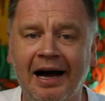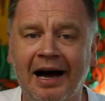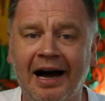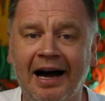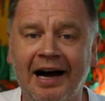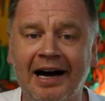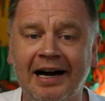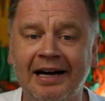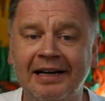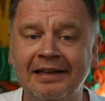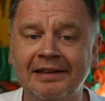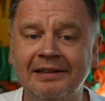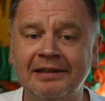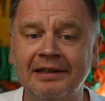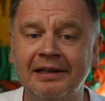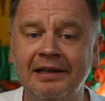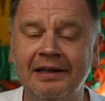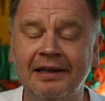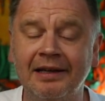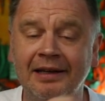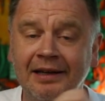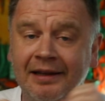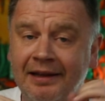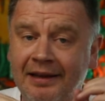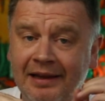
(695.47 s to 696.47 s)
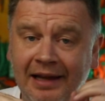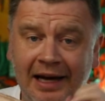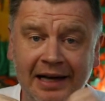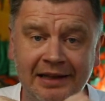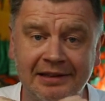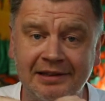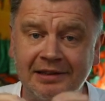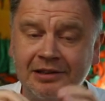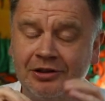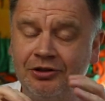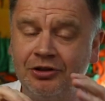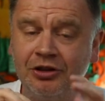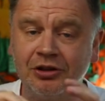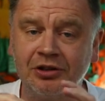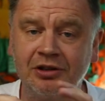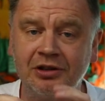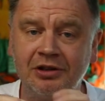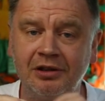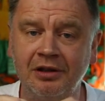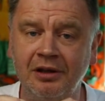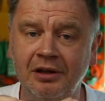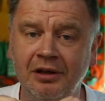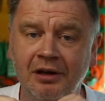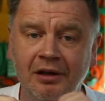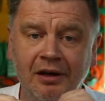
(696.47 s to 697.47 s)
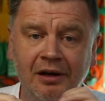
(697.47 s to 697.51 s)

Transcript: And that's just